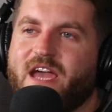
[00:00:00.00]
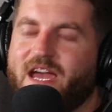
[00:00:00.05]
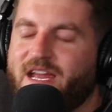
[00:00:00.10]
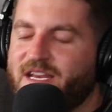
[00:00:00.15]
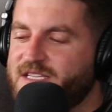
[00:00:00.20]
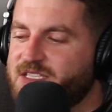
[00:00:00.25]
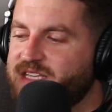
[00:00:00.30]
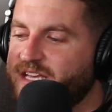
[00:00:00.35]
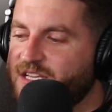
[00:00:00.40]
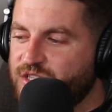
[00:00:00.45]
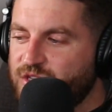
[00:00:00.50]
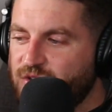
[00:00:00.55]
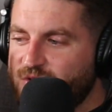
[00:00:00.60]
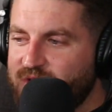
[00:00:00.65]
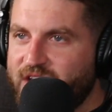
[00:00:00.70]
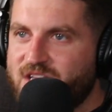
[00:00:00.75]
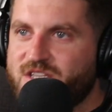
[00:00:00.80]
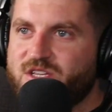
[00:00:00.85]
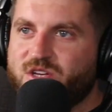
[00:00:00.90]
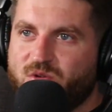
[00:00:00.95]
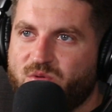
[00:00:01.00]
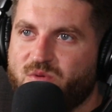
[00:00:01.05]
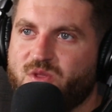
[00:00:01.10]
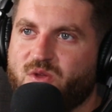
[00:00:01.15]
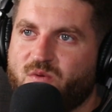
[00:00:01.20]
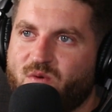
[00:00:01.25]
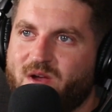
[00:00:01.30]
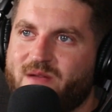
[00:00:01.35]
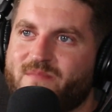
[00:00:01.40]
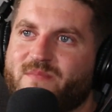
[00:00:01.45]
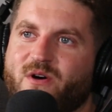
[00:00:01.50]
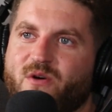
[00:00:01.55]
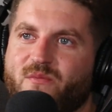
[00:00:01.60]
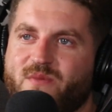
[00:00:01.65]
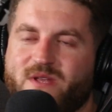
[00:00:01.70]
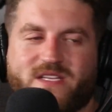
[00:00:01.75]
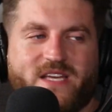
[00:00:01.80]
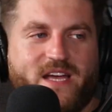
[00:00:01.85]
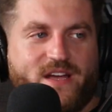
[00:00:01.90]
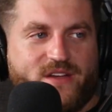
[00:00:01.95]
And he says you need to go in with a white belt
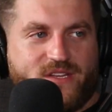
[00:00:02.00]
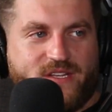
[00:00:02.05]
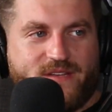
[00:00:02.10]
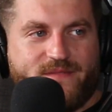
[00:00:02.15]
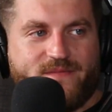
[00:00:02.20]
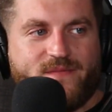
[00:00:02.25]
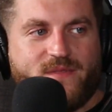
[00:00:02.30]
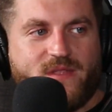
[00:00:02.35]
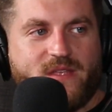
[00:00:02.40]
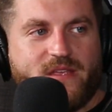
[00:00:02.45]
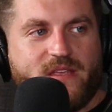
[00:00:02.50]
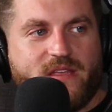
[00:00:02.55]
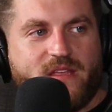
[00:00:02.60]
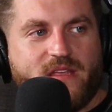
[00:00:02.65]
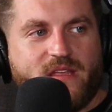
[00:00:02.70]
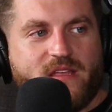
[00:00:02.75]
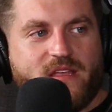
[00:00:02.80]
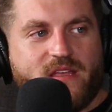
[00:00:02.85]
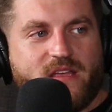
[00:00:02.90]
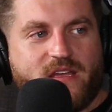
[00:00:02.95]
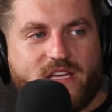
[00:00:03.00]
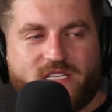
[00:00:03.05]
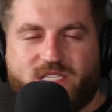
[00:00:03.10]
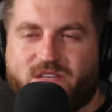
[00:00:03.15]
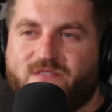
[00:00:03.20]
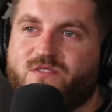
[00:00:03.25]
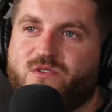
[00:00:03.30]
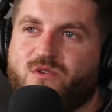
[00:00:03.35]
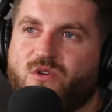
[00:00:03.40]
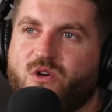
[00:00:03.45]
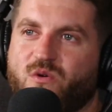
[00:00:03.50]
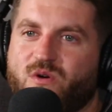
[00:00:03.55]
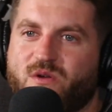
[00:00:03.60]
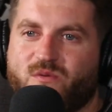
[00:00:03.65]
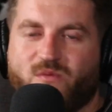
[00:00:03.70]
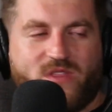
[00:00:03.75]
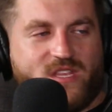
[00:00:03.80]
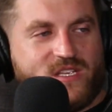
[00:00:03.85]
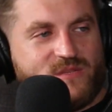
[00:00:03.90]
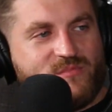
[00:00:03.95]
mentality. That's cool. Because if you go in
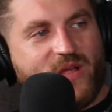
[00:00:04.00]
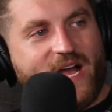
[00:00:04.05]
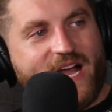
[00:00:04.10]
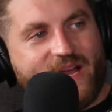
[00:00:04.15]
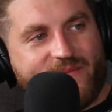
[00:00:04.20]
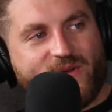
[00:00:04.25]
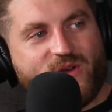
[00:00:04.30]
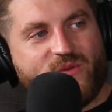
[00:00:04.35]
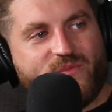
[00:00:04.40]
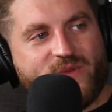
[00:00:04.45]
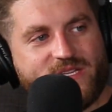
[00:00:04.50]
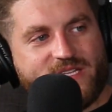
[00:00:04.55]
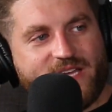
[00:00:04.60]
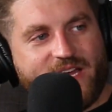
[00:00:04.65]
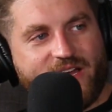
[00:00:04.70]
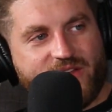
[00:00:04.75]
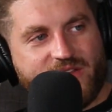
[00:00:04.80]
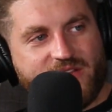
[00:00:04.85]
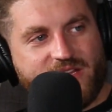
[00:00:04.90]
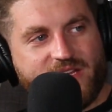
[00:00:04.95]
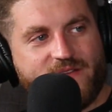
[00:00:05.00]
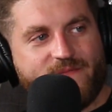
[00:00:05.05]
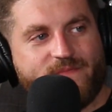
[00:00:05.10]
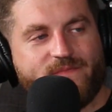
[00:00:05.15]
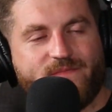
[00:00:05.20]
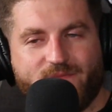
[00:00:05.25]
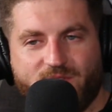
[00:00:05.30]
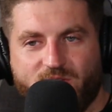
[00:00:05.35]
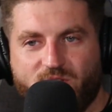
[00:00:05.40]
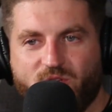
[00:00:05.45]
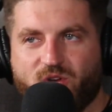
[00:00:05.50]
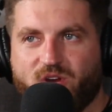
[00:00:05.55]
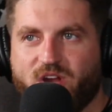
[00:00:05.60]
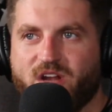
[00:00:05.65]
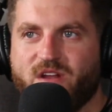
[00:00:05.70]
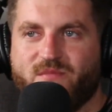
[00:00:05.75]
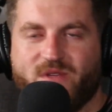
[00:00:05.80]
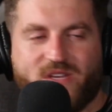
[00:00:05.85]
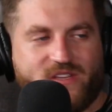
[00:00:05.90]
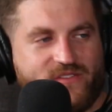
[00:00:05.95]
with this black belt mentality, you're going
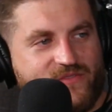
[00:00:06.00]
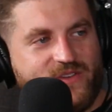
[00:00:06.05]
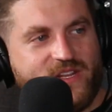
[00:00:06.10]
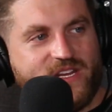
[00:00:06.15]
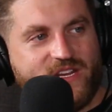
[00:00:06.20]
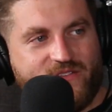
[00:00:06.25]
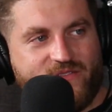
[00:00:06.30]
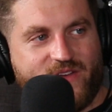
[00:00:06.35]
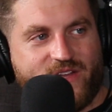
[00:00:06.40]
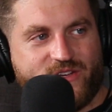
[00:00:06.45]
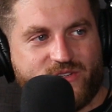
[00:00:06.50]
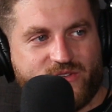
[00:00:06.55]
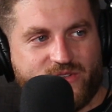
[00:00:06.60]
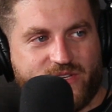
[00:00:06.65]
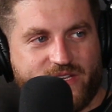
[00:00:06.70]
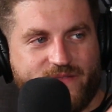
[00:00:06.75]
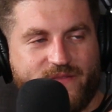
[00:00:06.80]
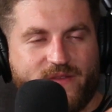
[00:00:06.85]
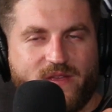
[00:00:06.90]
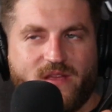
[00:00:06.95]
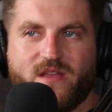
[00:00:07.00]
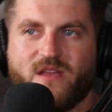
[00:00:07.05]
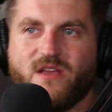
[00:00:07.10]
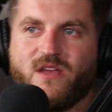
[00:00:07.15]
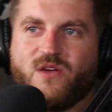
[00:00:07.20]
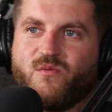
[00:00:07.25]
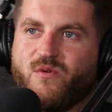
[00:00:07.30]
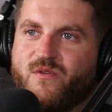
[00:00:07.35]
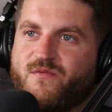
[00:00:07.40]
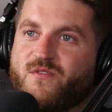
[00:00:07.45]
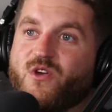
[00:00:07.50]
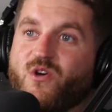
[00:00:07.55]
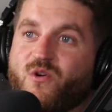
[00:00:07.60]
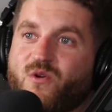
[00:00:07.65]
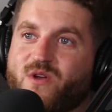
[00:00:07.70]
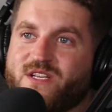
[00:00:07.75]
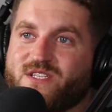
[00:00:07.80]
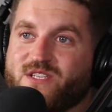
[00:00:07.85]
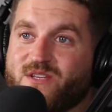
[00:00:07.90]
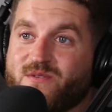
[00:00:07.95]
to be defeated eventually. Yeah. Or if you go
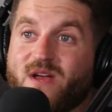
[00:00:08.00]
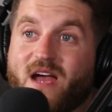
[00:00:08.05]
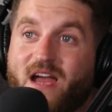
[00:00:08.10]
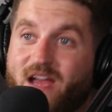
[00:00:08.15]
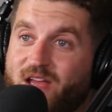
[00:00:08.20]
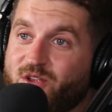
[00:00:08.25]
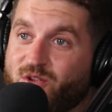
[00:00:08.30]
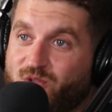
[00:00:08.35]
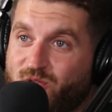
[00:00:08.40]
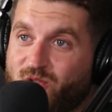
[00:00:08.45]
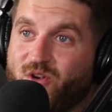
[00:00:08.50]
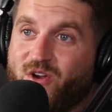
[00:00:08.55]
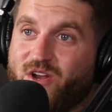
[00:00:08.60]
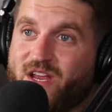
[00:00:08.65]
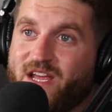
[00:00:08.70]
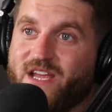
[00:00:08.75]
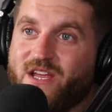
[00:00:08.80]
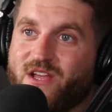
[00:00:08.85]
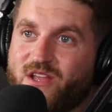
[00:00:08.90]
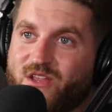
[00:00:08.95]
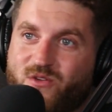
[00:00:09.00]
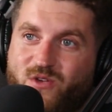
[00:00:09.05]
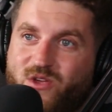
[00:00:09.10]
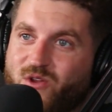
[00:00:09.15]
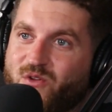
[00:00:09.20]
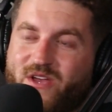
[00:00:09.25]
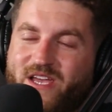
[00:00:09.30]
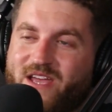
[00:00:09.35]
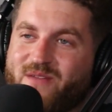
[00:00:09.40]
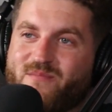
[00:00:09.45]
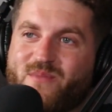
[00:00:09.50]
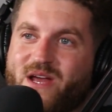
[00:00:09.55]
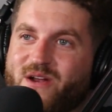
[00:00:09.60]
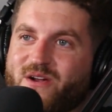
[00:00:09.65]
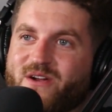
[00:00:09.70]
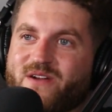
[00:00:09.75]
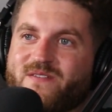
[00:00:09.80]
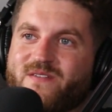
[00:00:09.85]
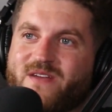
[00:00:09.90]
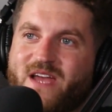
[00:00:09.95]
in as you're learning, you can only get
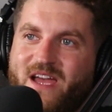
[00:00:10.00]
better